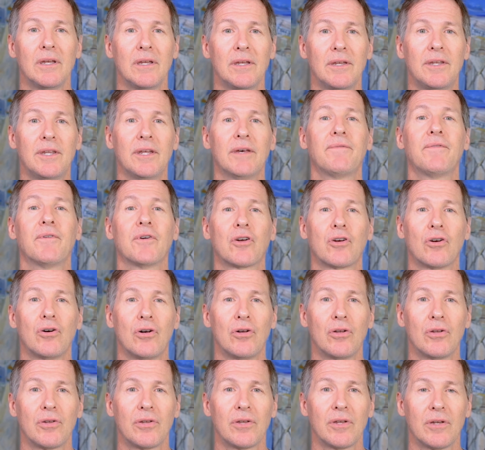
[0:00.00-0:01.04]

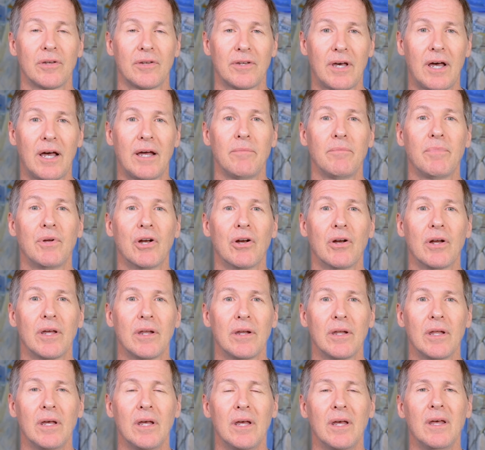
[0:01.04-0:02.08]
difficult time period.
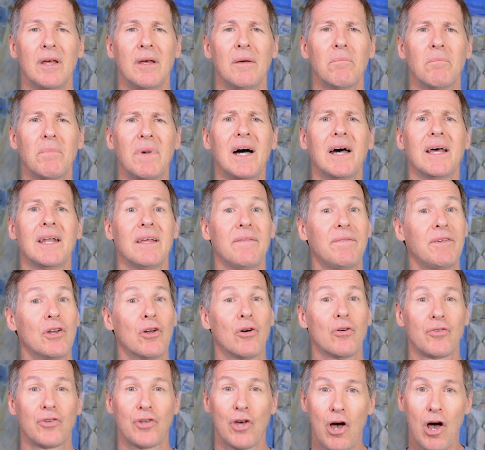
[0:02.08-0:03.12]
But if you
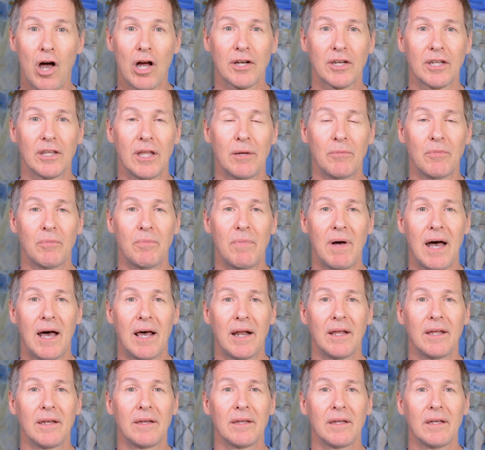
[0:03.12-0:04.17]
don't talk to them about
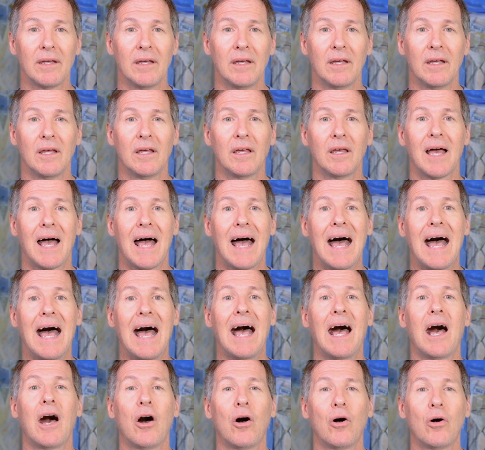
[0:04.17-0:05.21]
it,
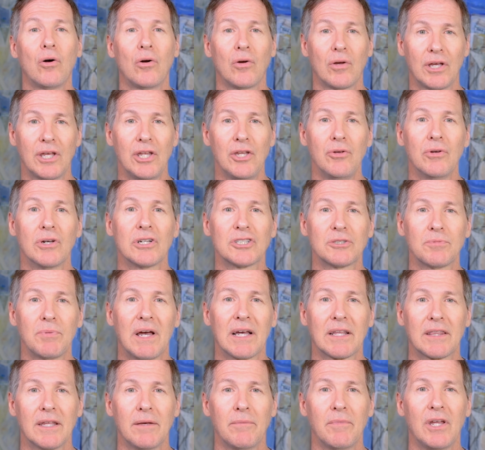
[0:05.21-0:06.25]
how can you
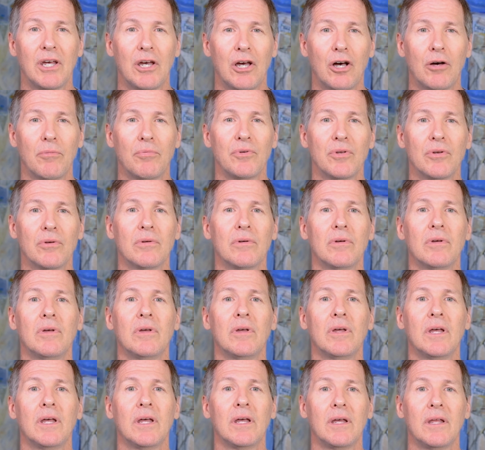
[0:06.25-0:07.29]
expect them to help you?
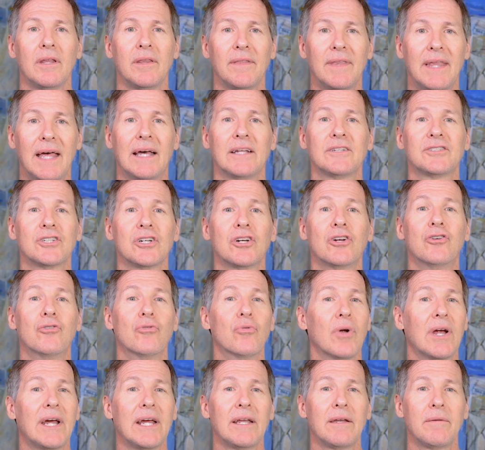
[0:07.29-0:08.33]
That's a
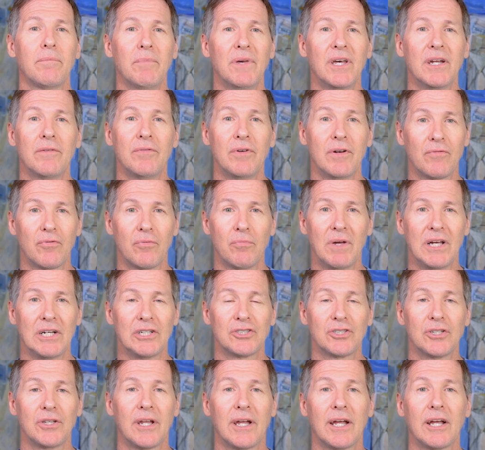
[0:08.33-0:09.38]
great bit of
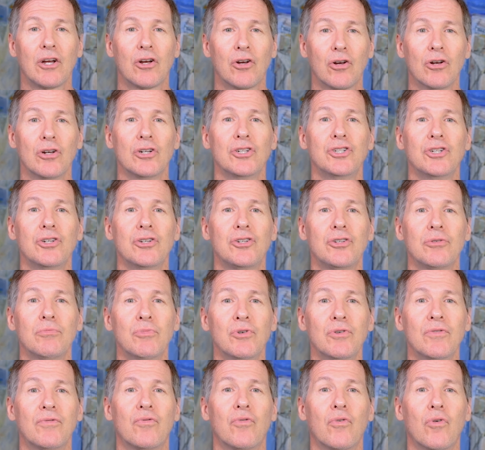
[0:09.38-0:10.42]
information, and I encourage you to
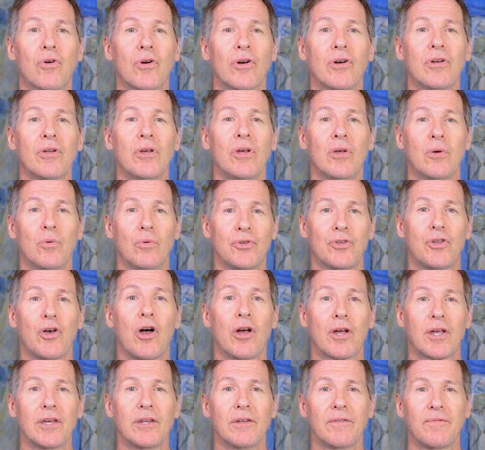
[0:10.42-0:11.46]
move forward with
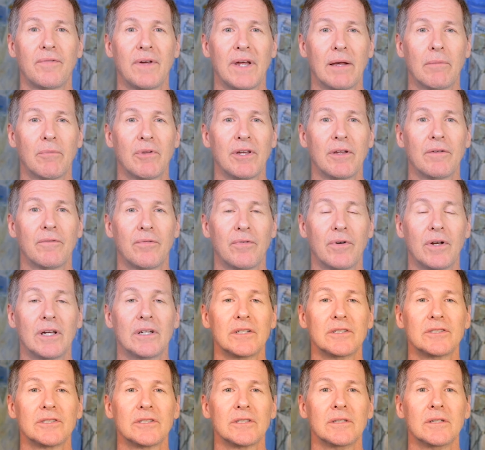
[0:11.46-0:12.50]
talking to family and
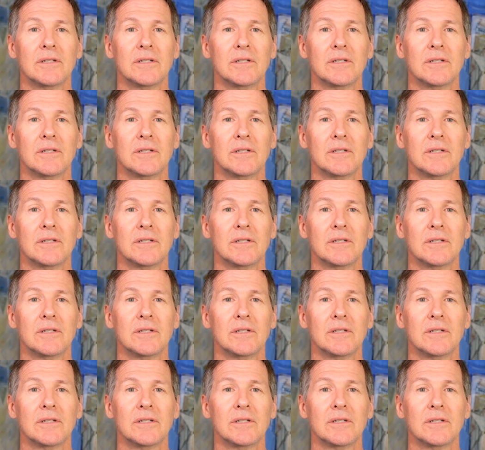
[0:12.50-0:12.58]
friends.